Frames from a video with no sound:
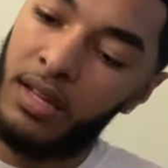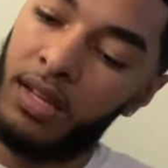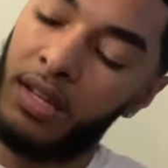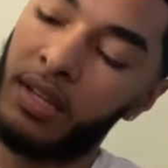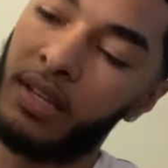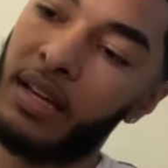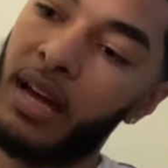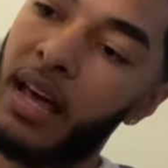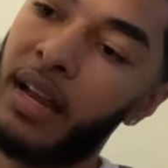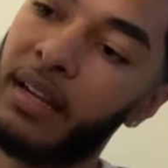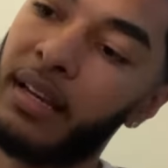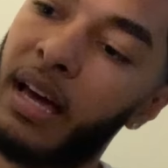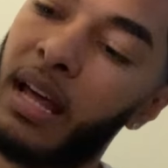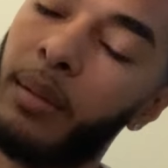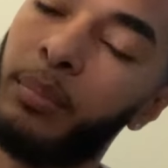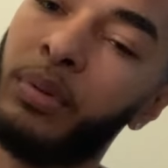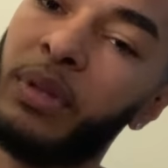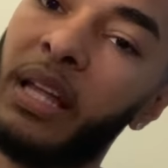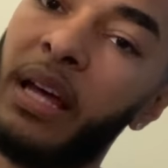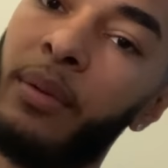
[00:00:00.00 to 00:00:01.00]
kind of got to
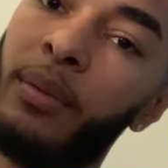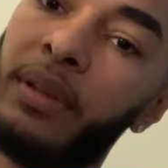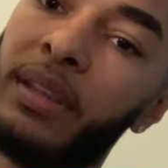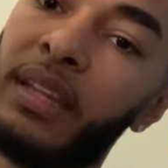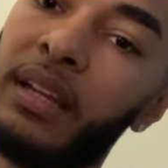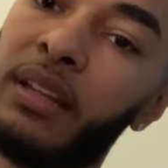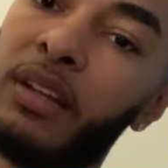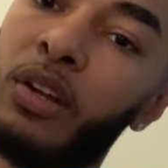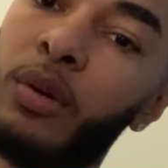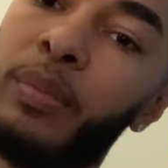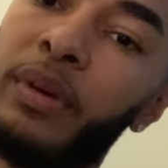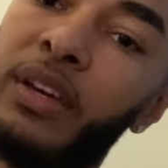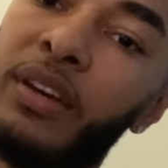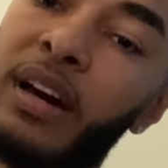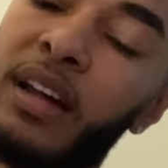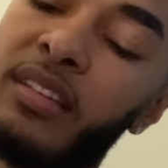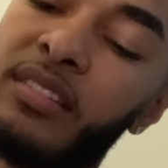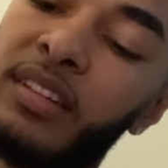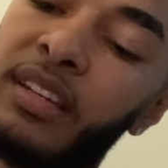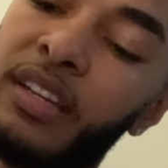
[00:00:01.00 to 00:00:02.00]
play with it a little bit. You got
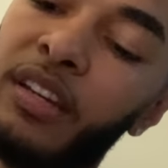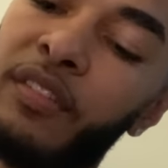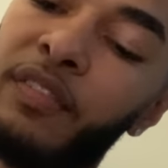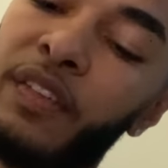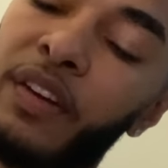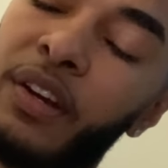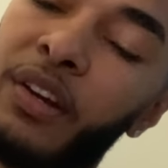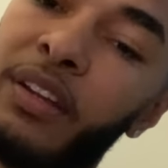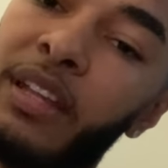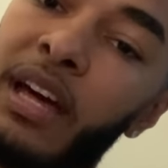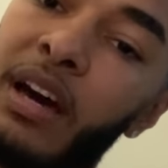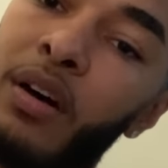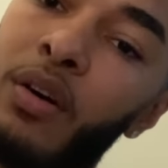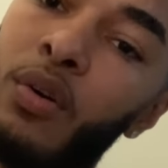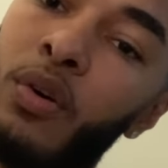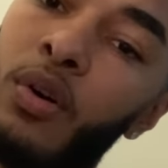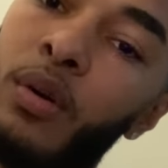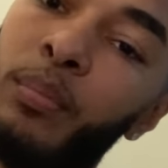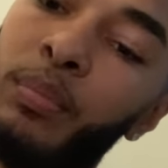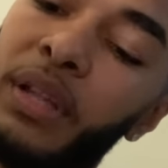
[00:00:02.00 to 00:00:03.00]
to stick your finger in that
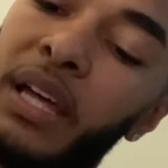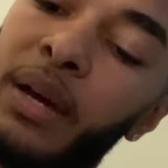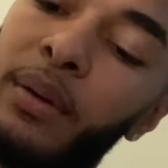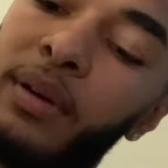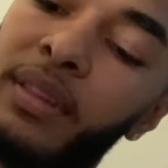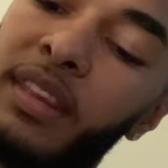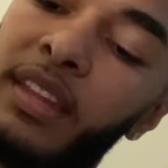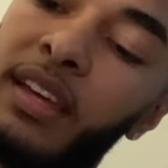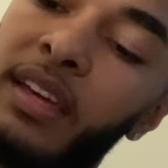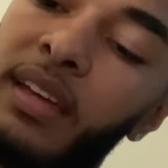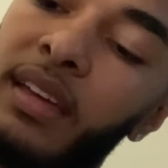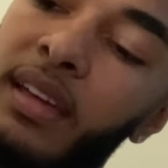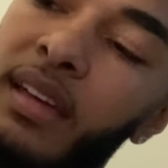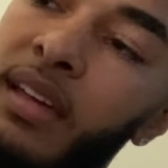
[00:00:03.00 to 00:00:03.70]
hole and play with it